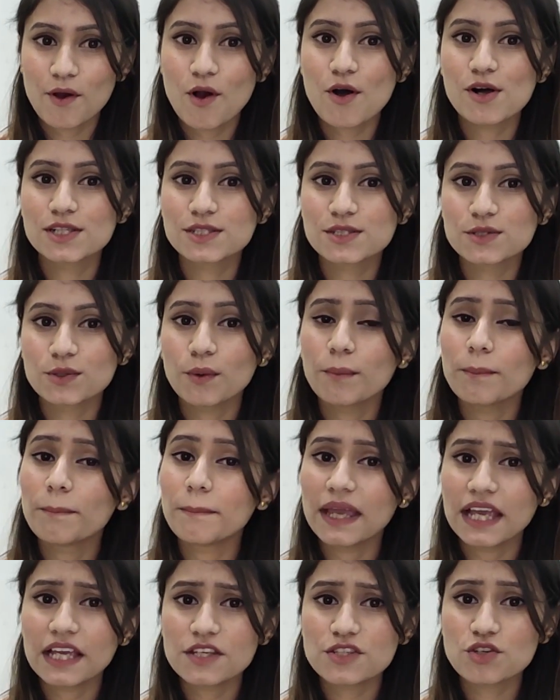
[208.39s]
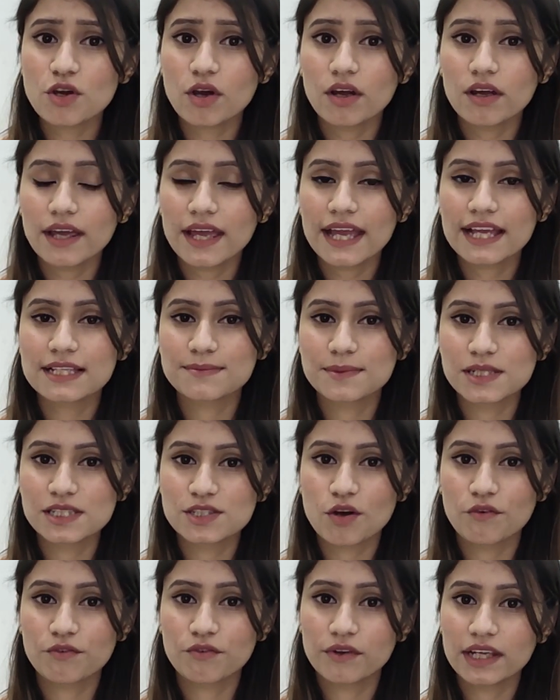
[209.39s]
Also, make sure XBRL
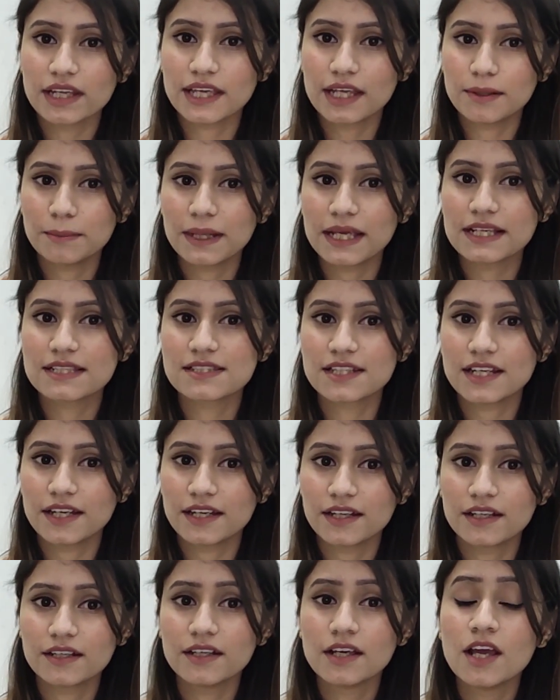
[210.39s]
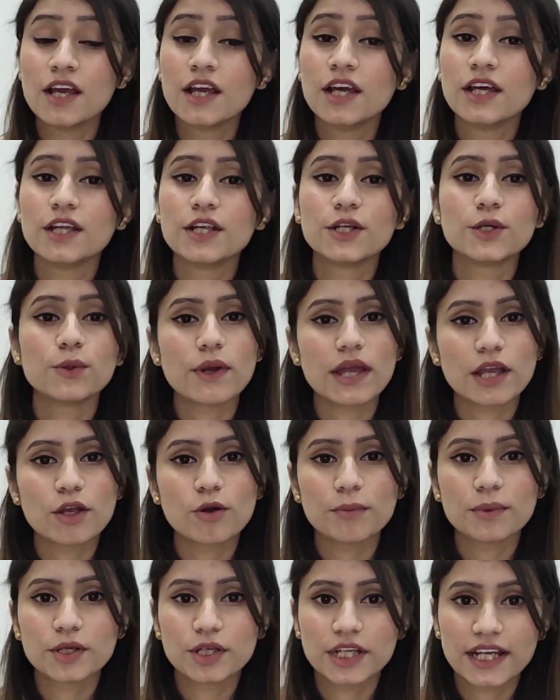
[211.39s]
software can be extended to
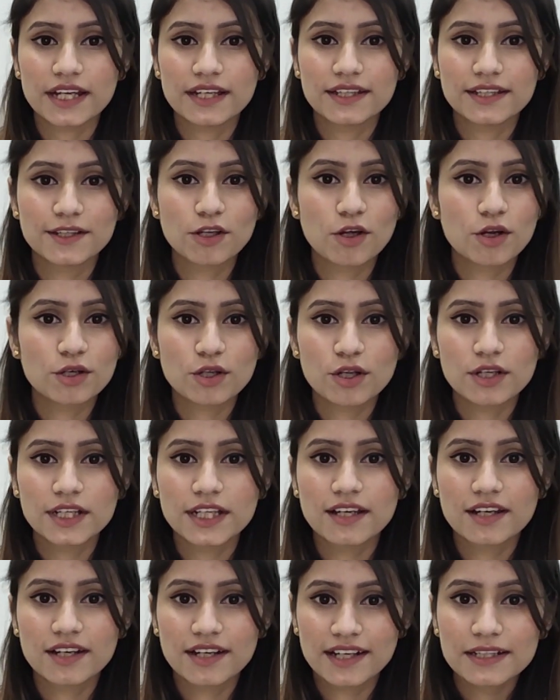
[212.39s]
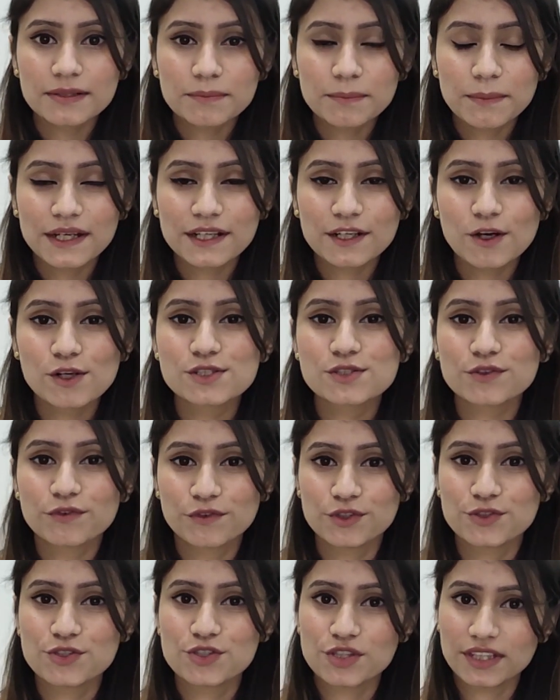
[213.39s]
accommodate not only current but also
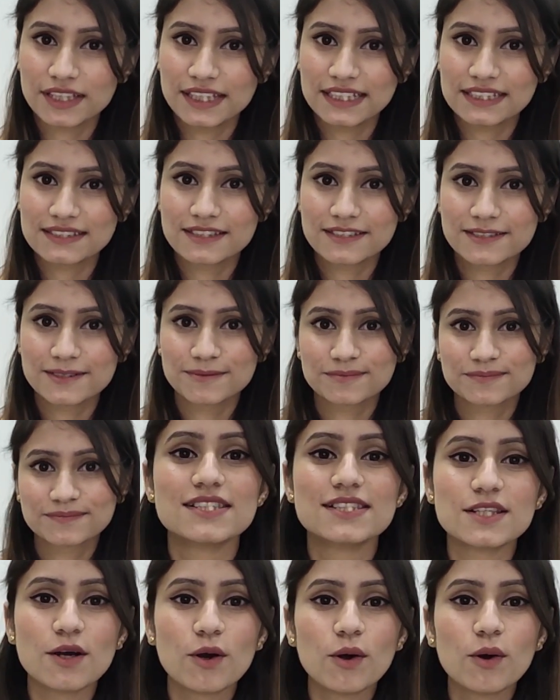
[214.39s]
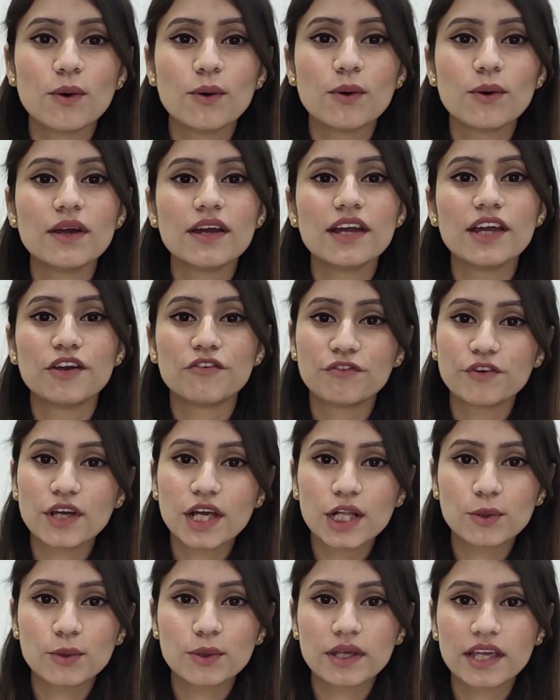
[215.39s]
future needs. So, if you
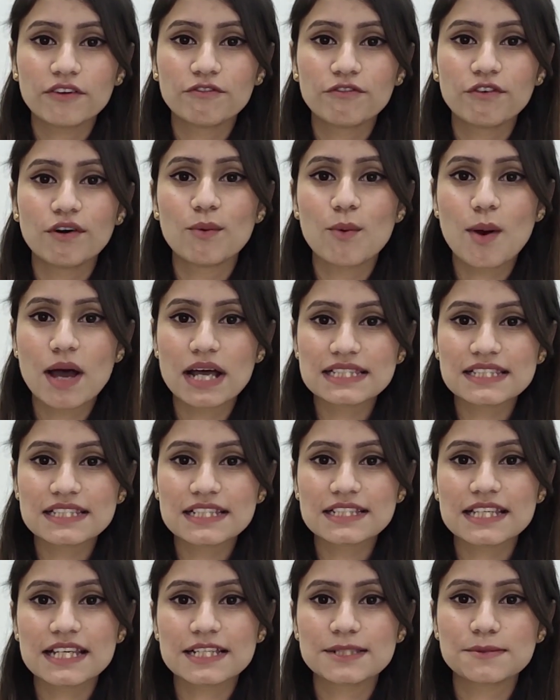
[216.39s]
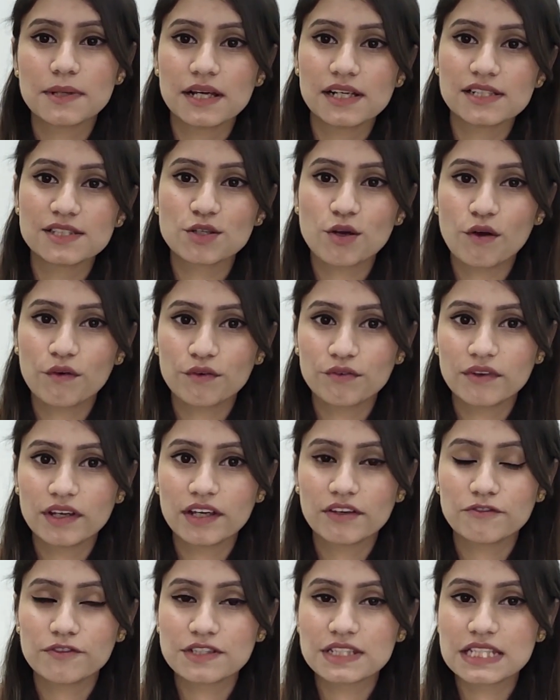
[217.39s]
are looking for one such XBRL
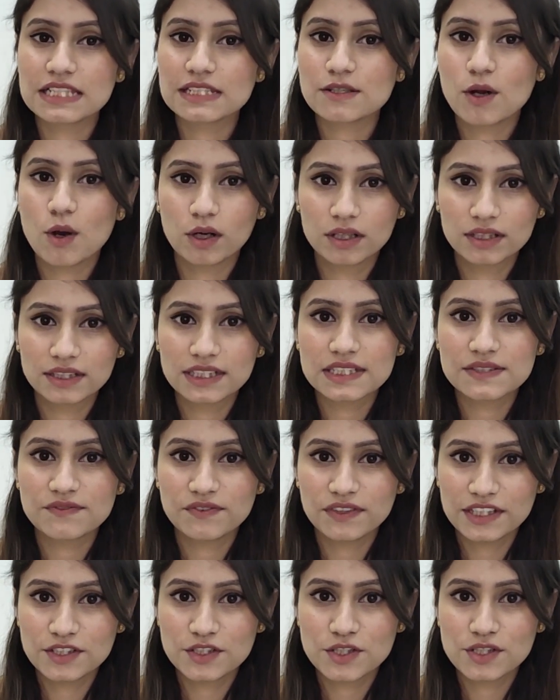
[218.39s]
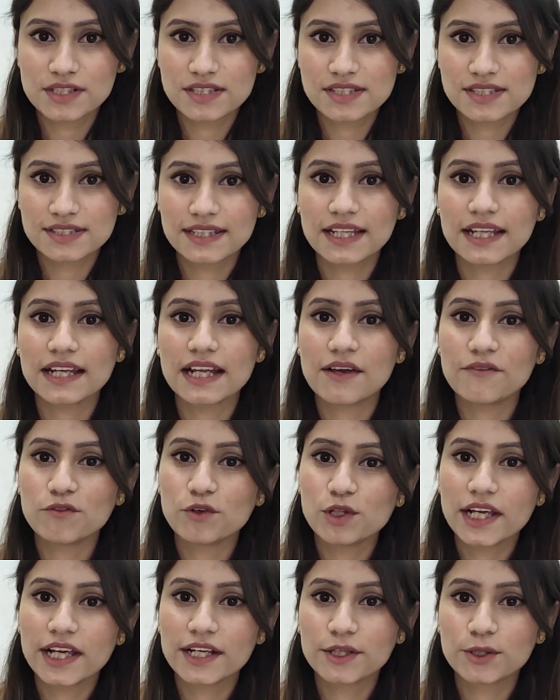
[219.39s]
software which has all these features, then I
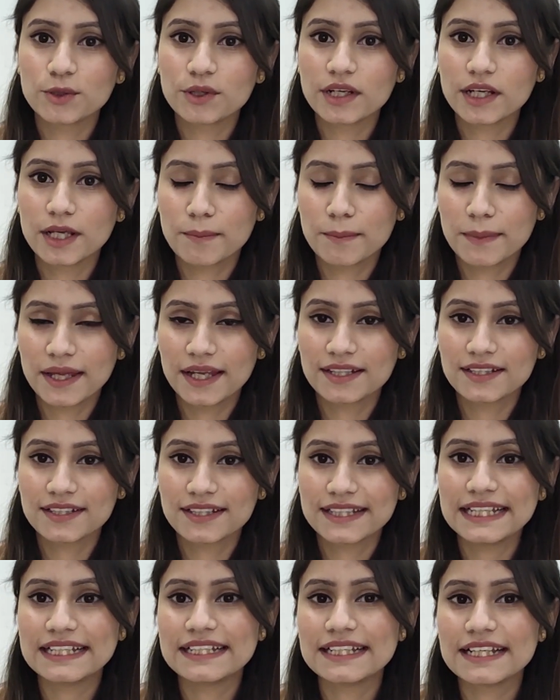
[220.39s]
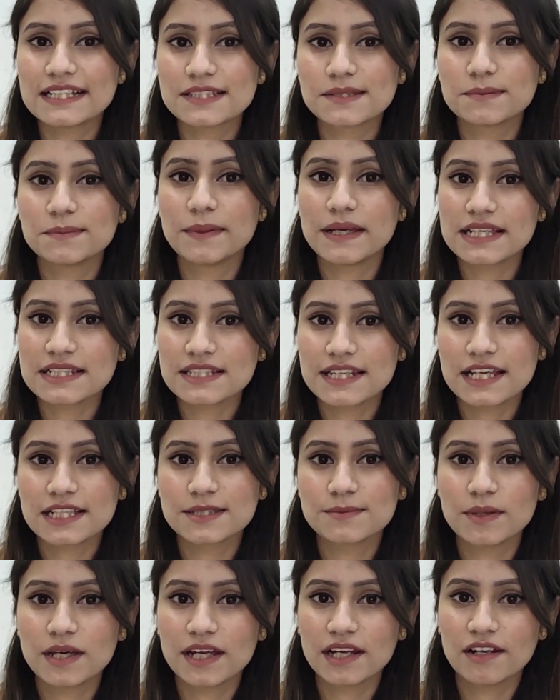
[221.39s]
would like to recommend India's best
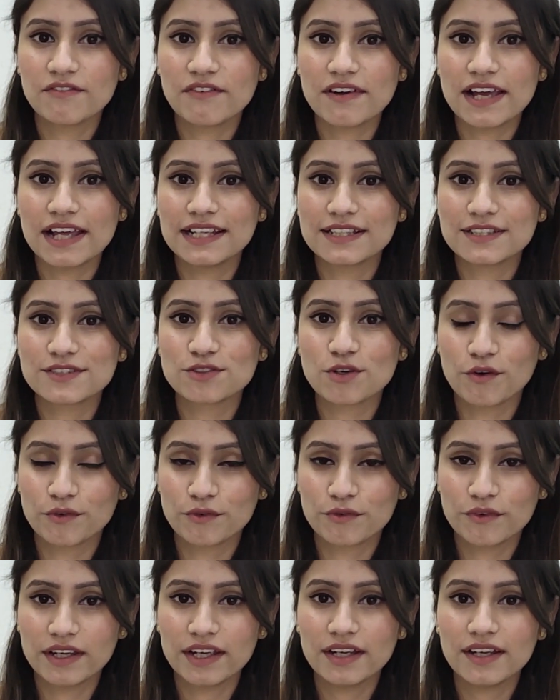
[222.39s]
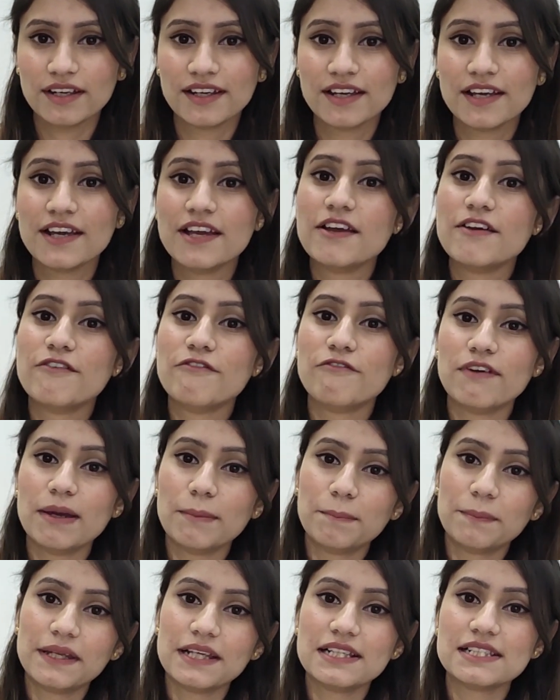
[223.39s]
XBRL filing software,
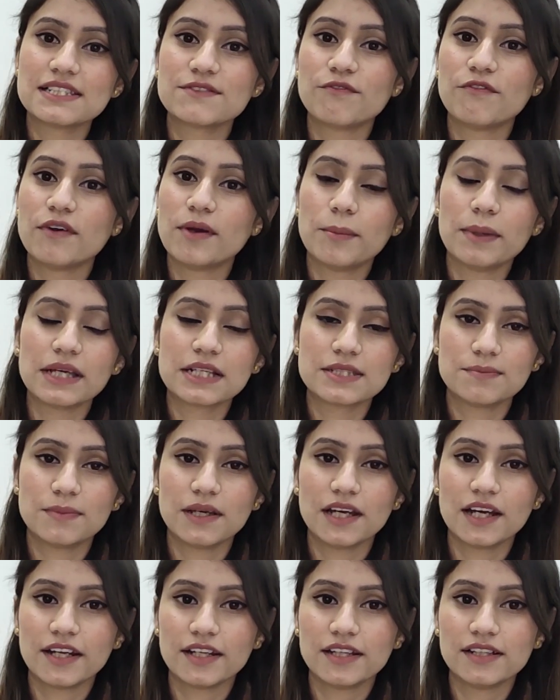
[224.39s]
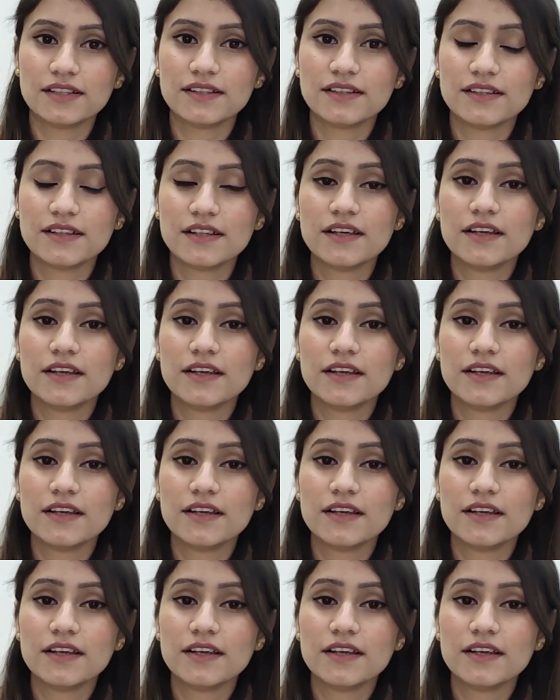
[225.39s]
Webtel's WebXBRL.